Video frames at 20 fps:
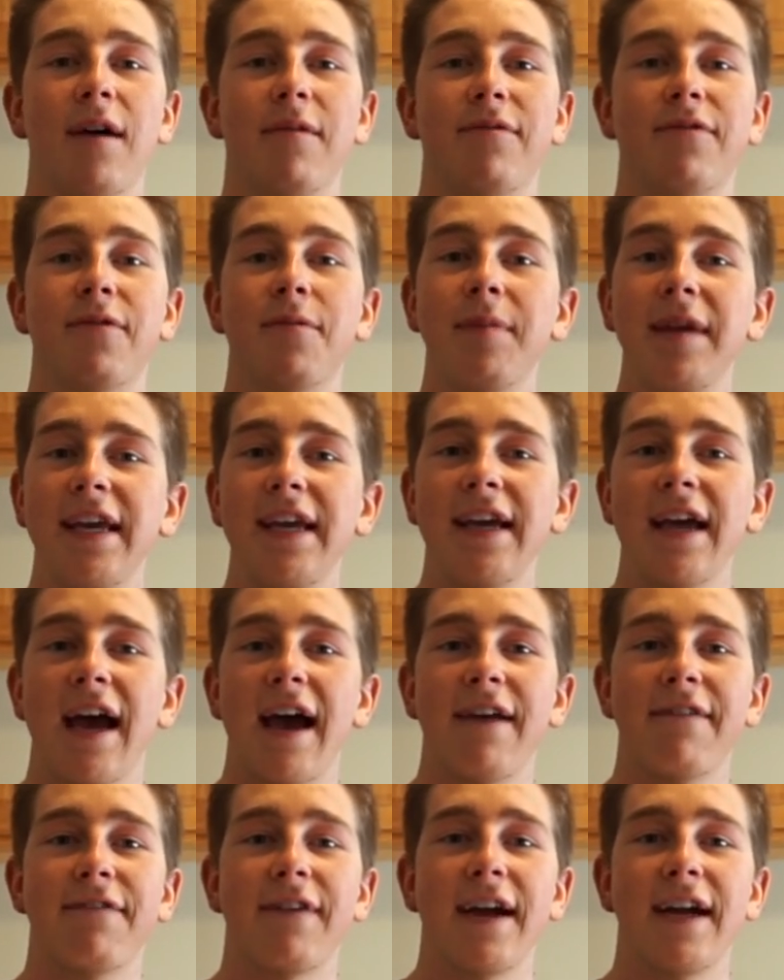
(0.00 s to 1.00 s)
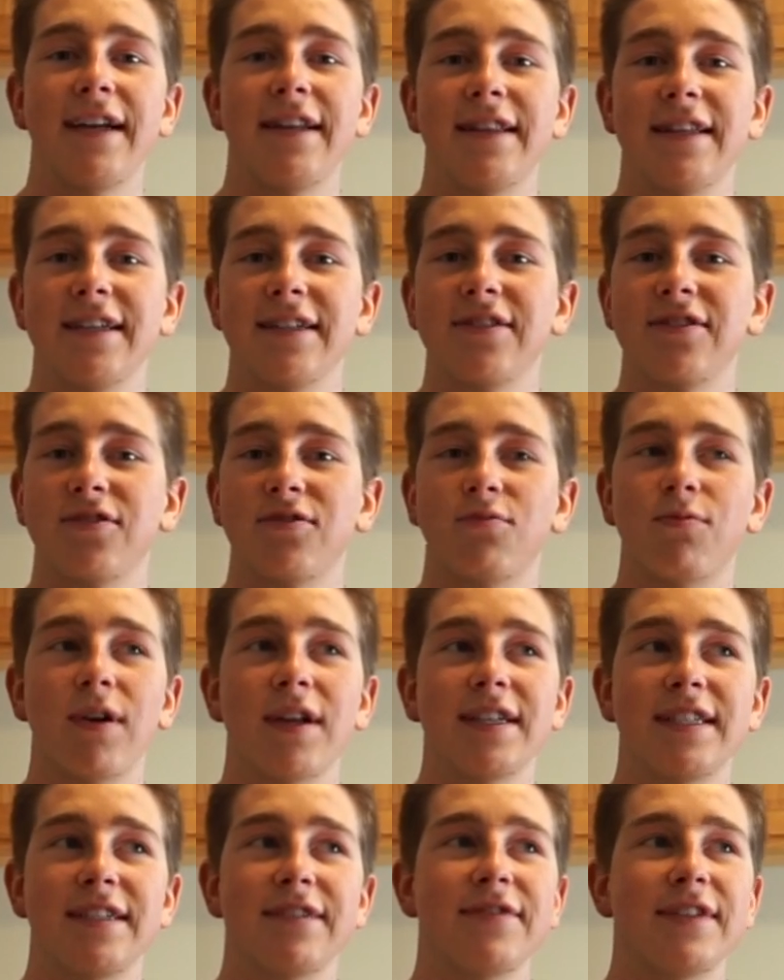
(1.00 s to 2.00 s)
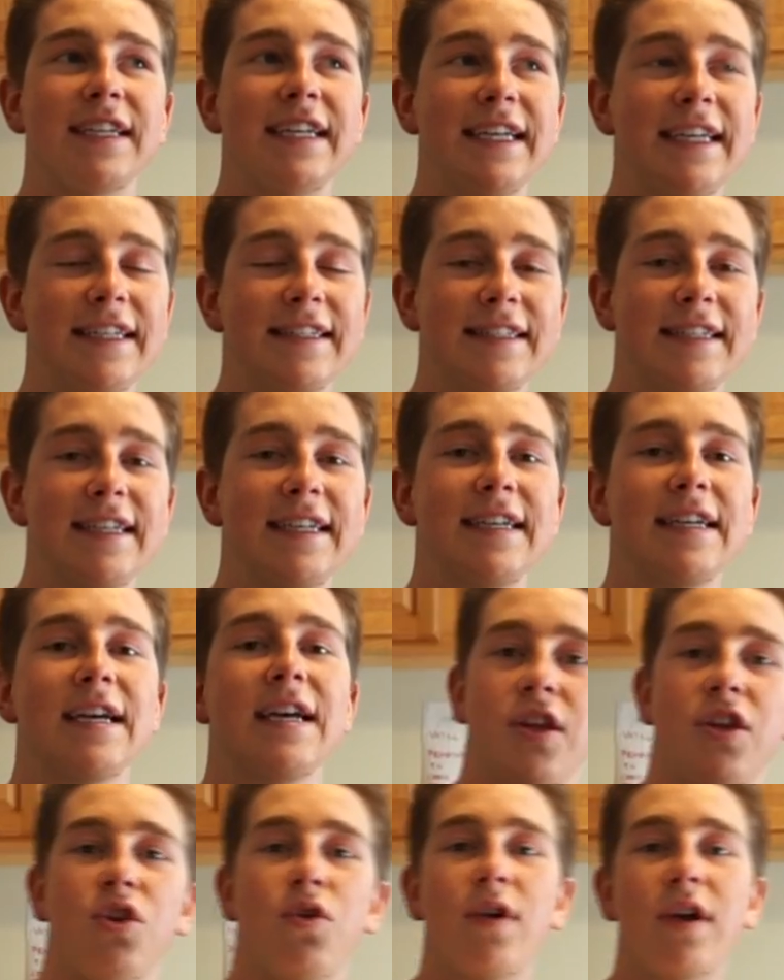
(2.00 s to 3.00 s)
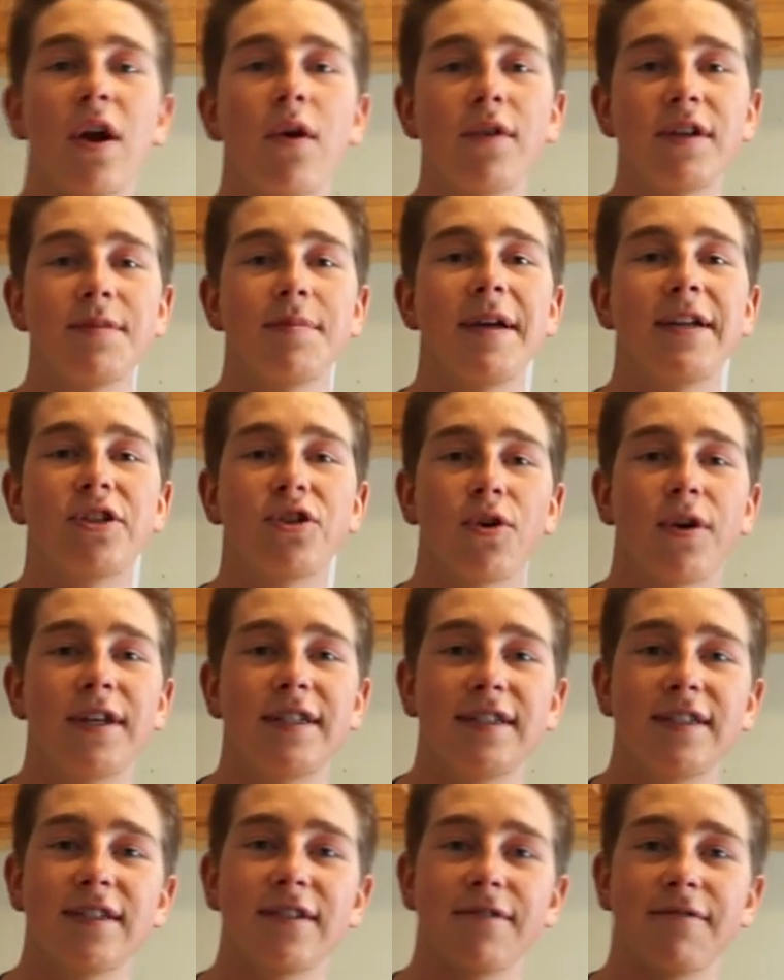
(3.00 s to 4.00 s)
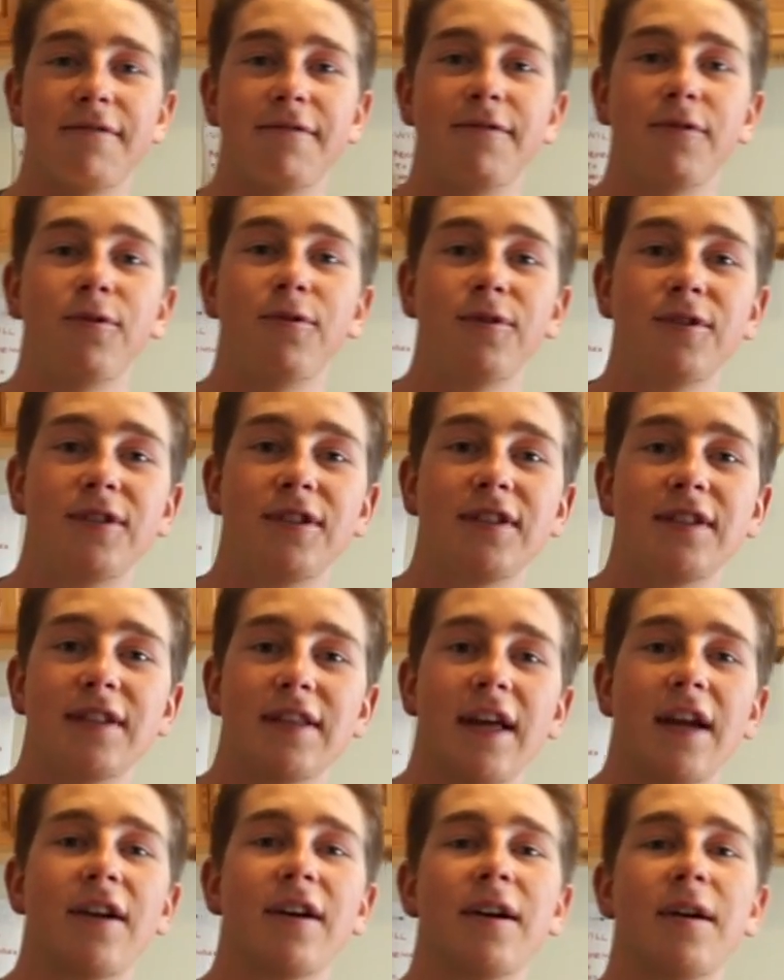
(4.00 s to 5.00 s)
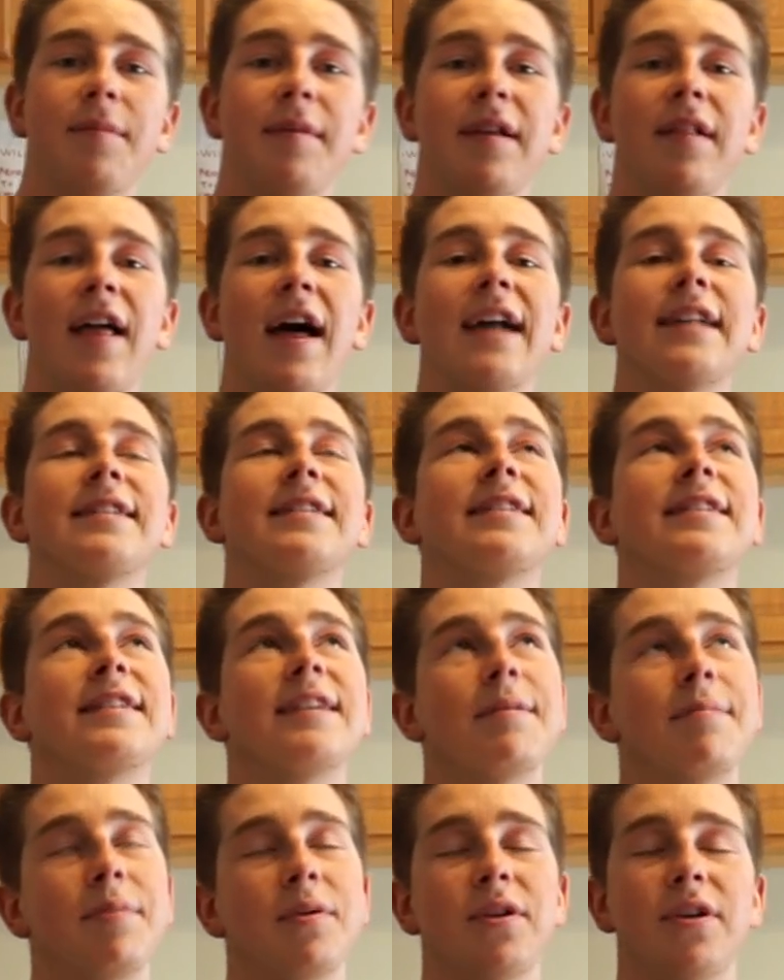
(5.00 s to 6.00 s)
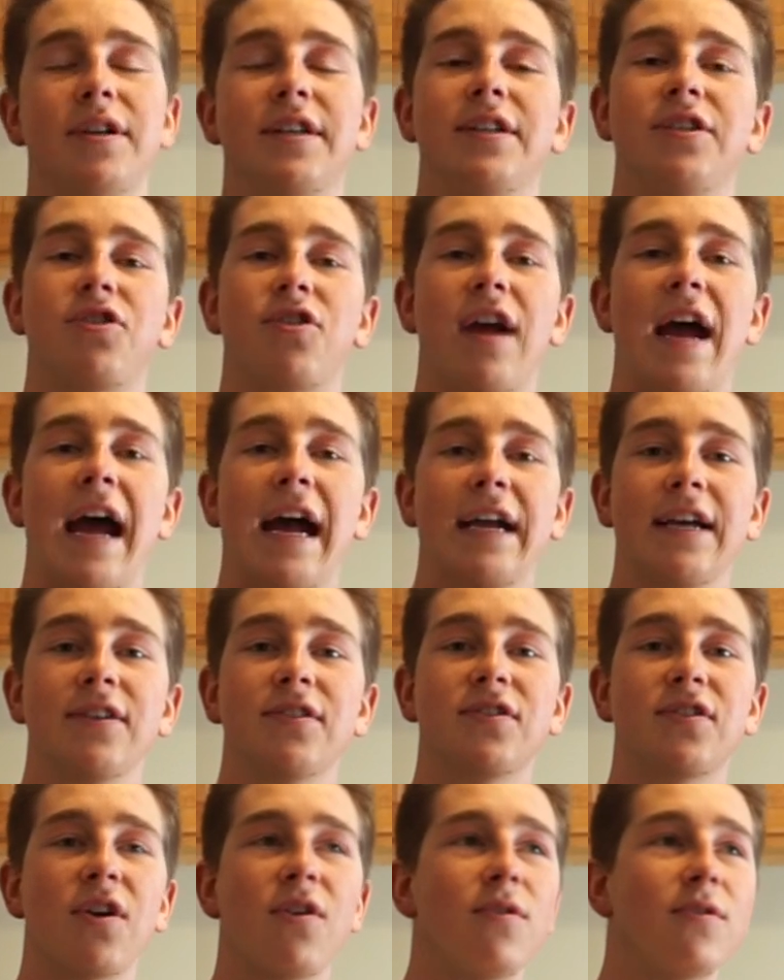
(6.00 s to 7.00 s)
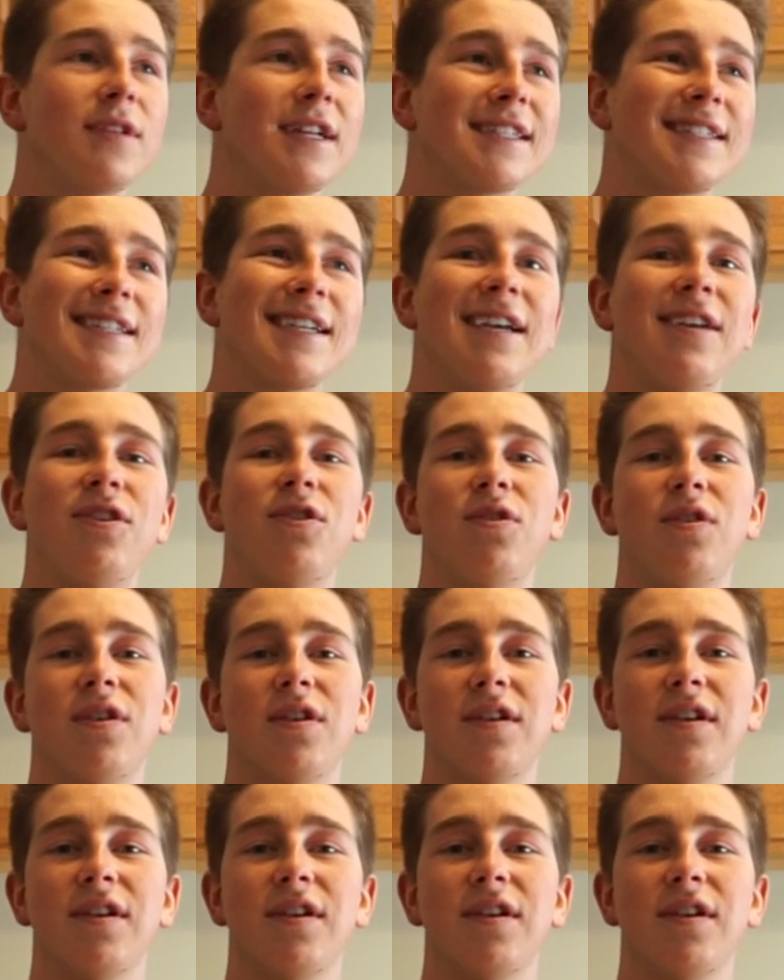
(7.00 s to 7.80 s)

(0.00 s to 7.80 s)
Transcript: For me, I find this relatively easy. You can always make choices of foods that are going to be a lot simpler to track. So let's say